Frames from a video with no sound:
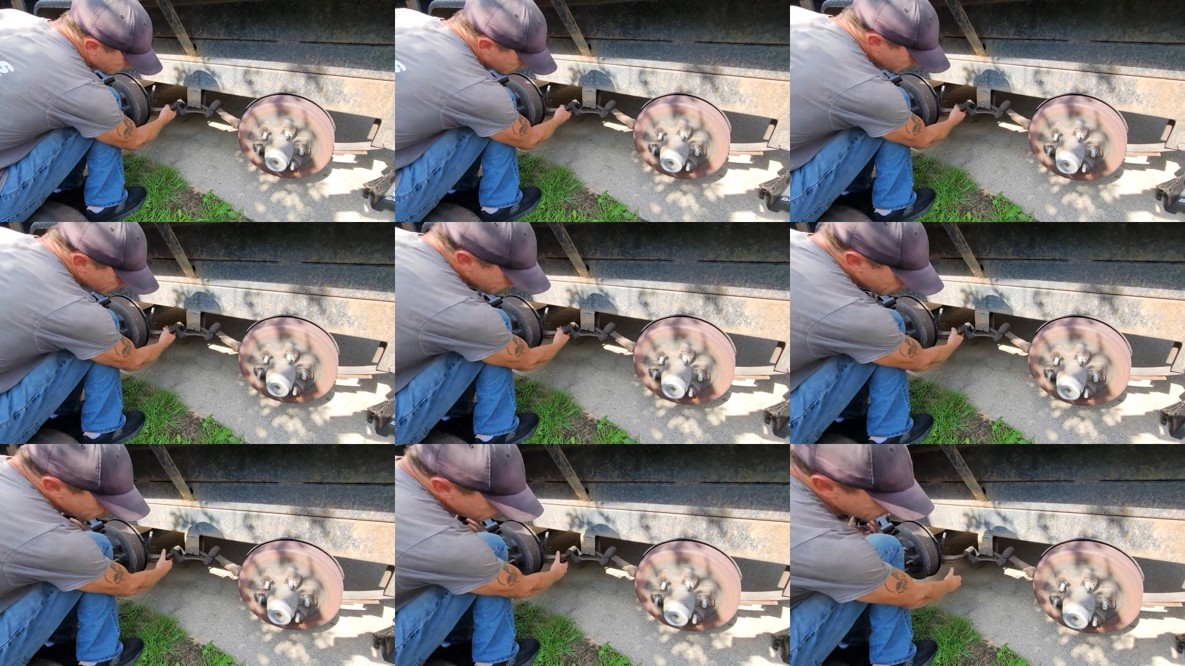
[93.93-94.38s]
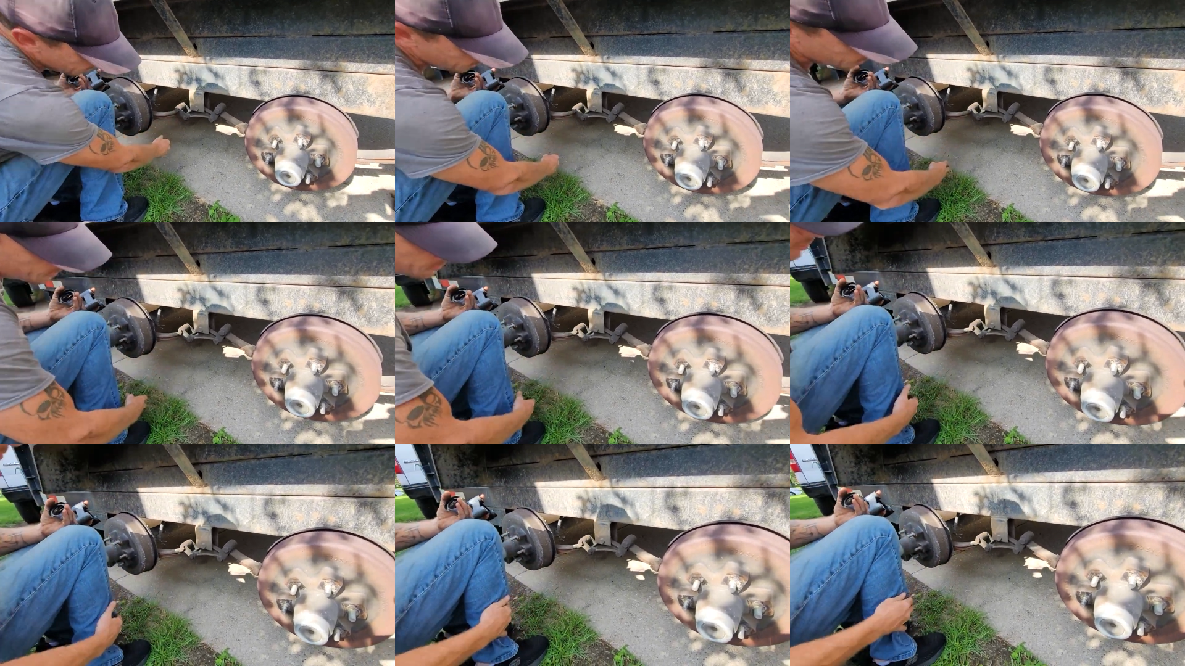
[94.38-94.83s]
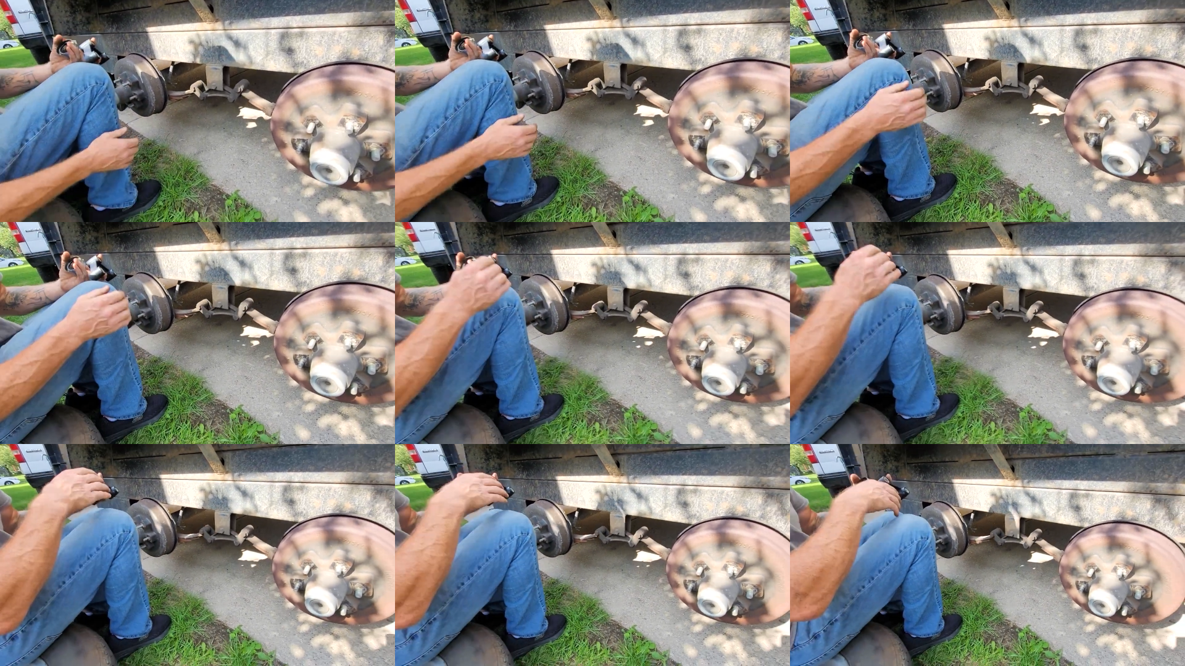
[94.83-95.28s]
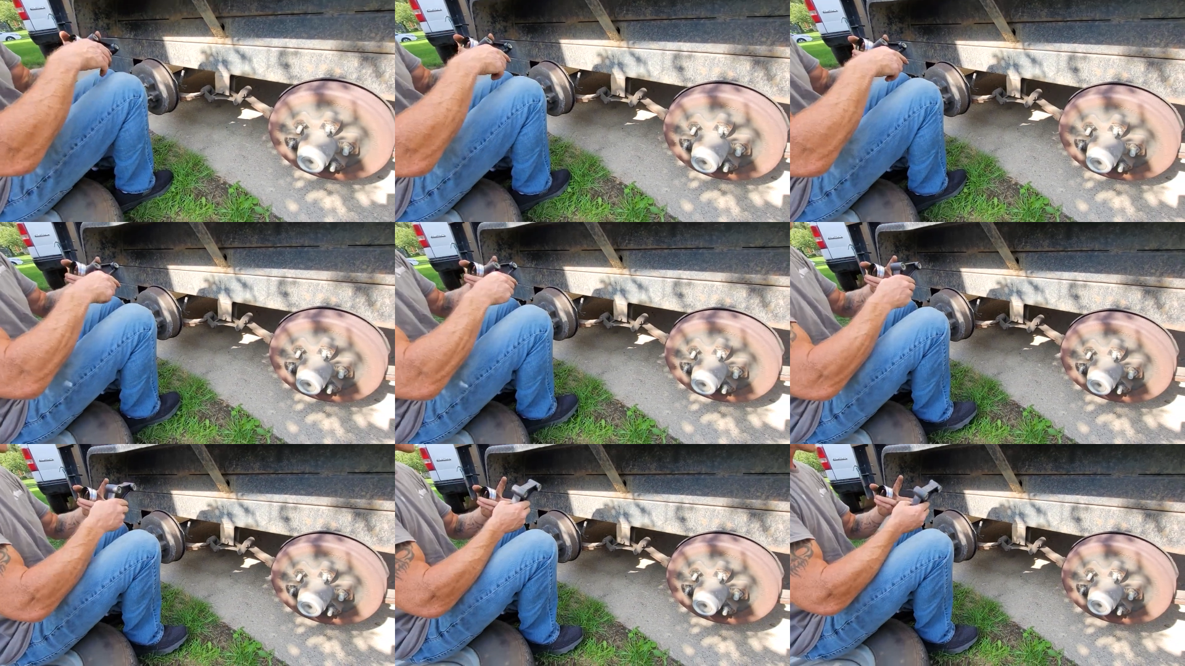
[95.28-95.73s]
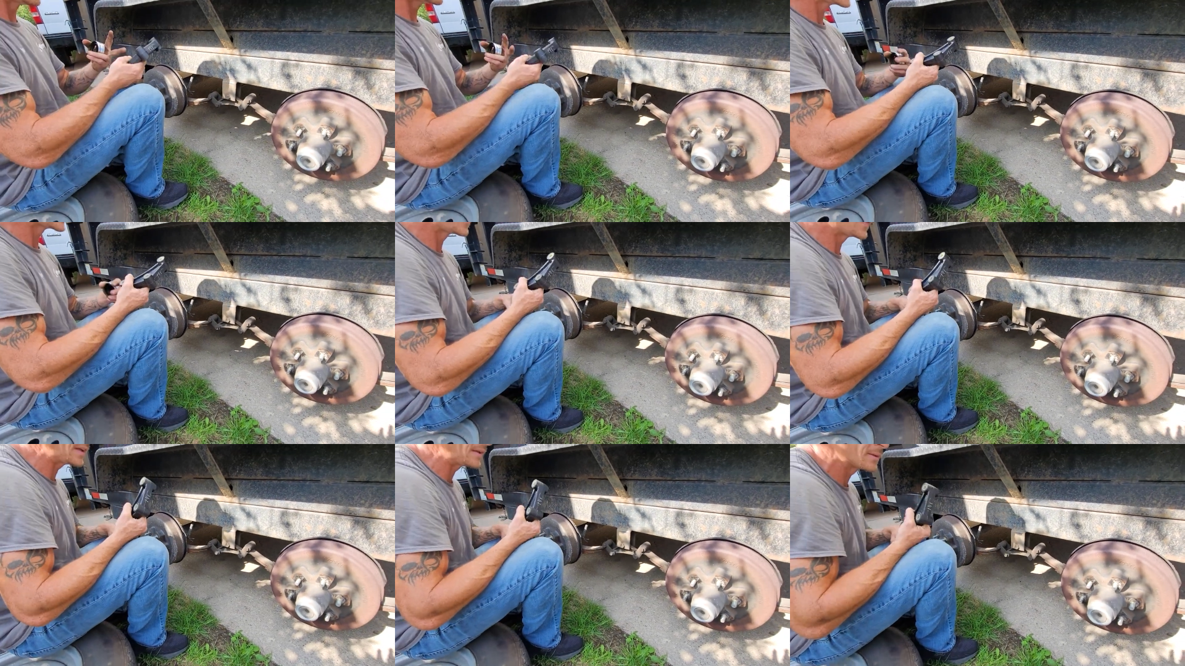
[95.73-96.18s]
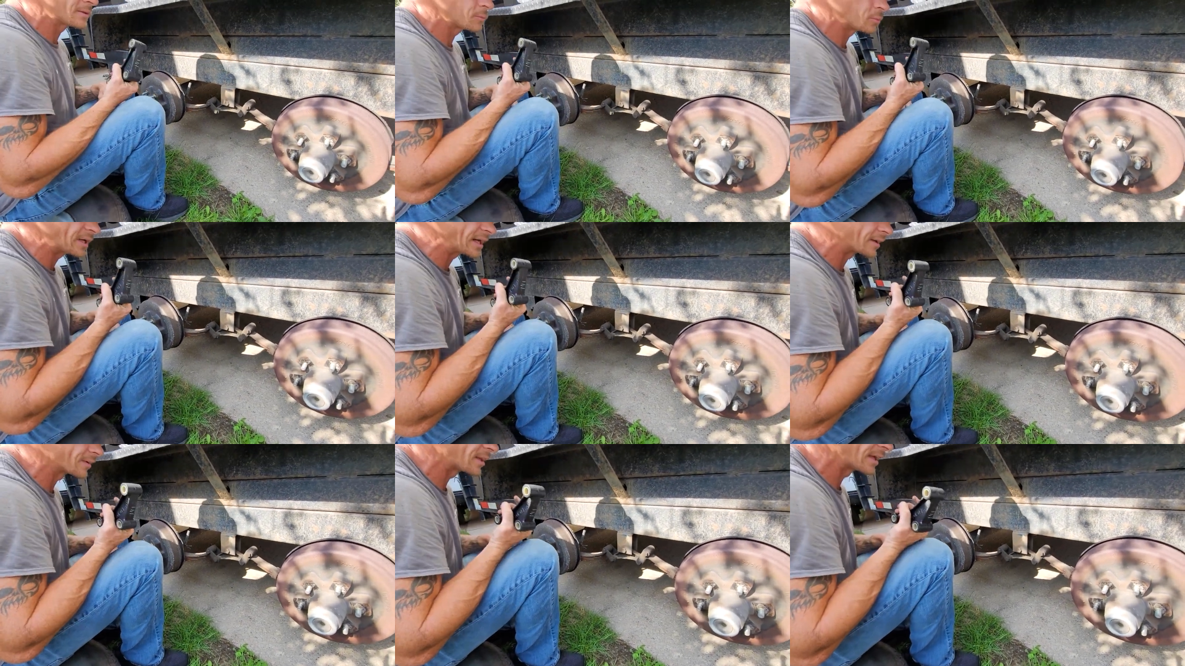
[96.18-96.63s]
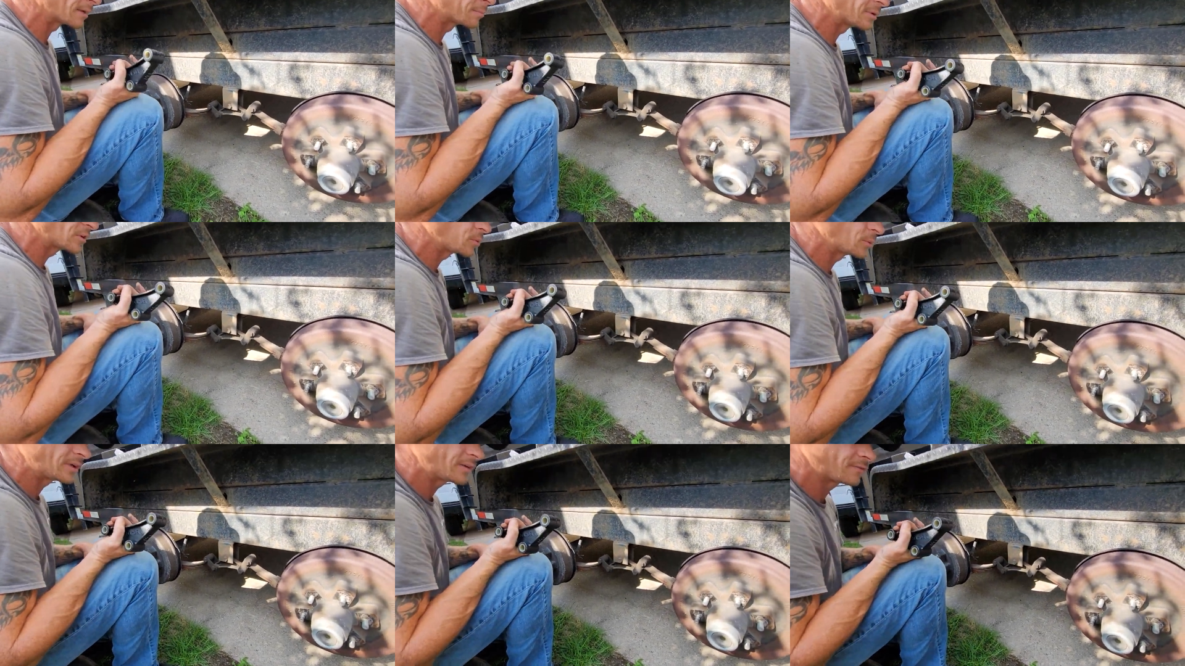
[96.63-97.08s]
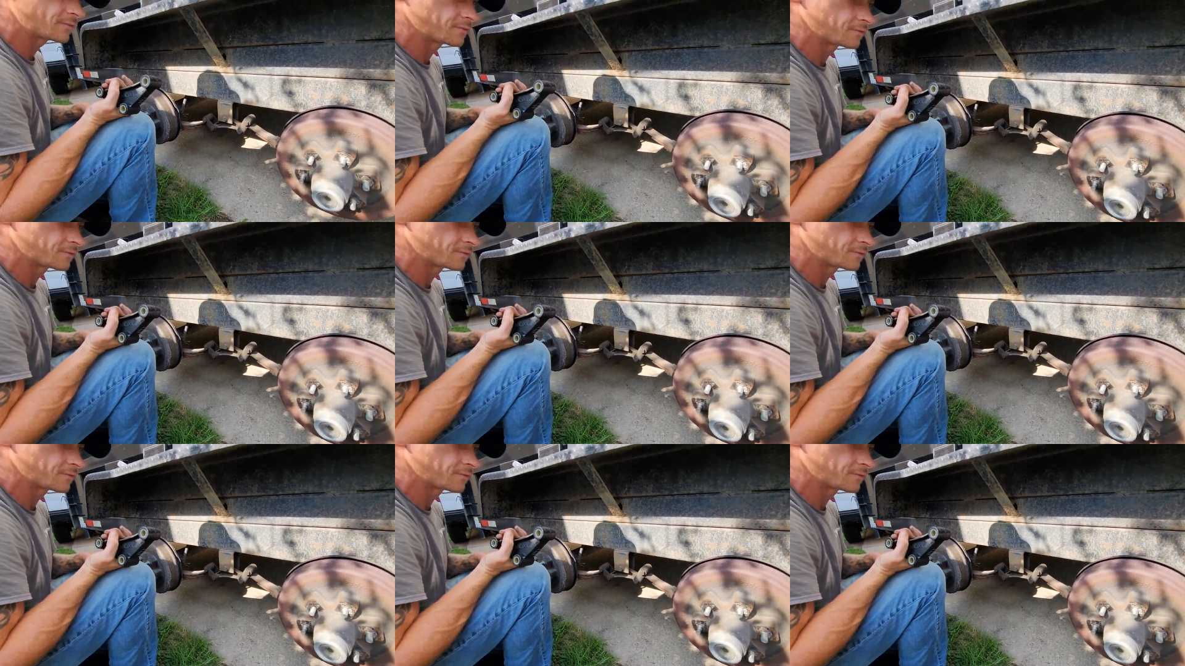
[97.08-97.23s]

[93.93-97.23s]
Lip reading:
Nobody's mouth can be seen.